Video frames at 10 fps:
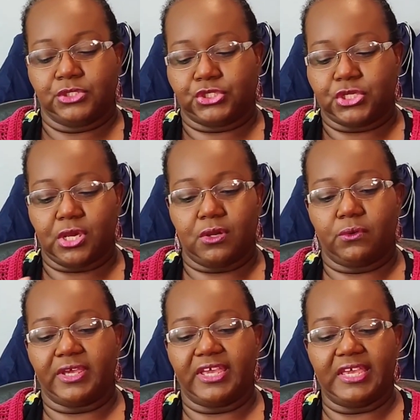
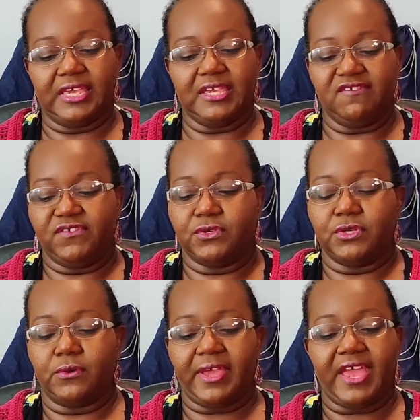So if
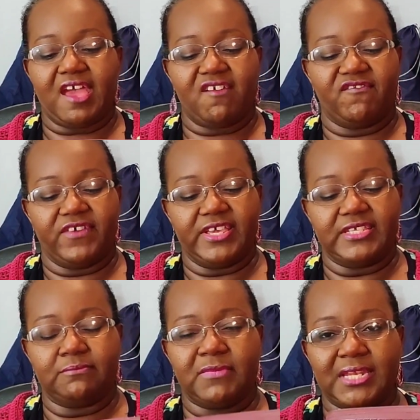you don't have
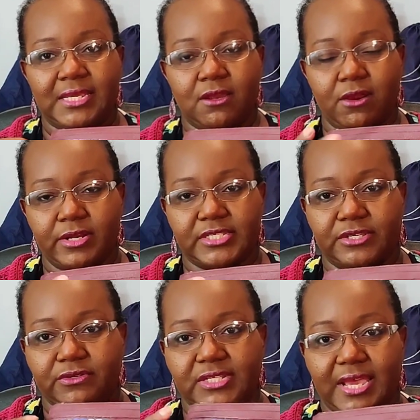as many
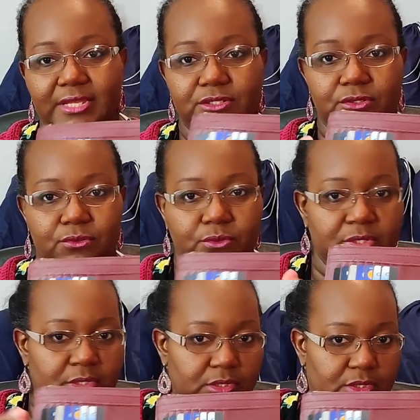cards here as I do,
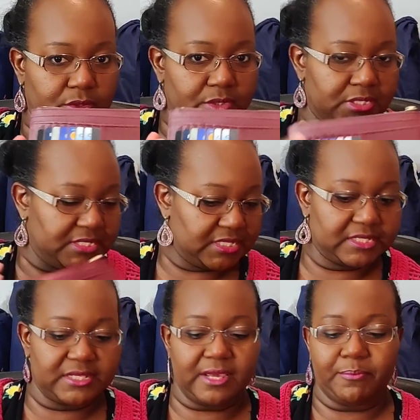you know, in this
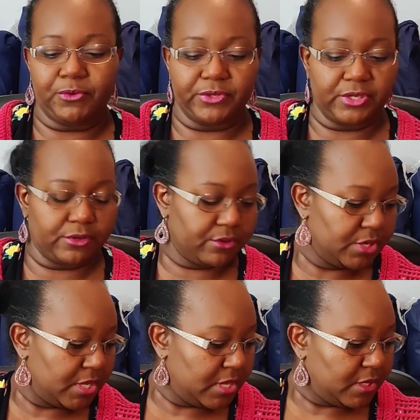example here,
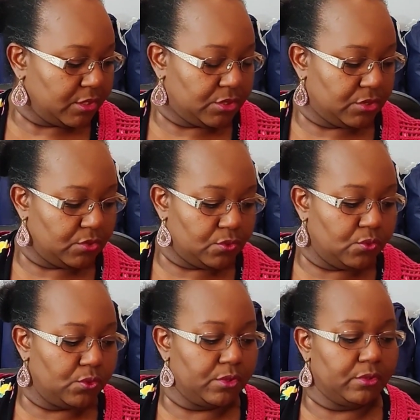
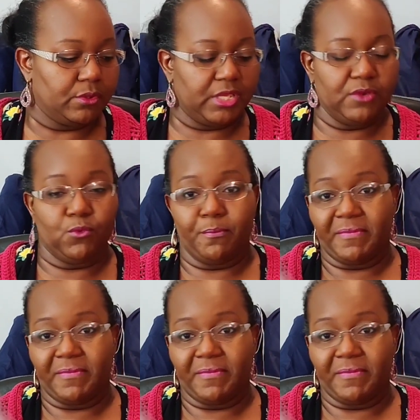it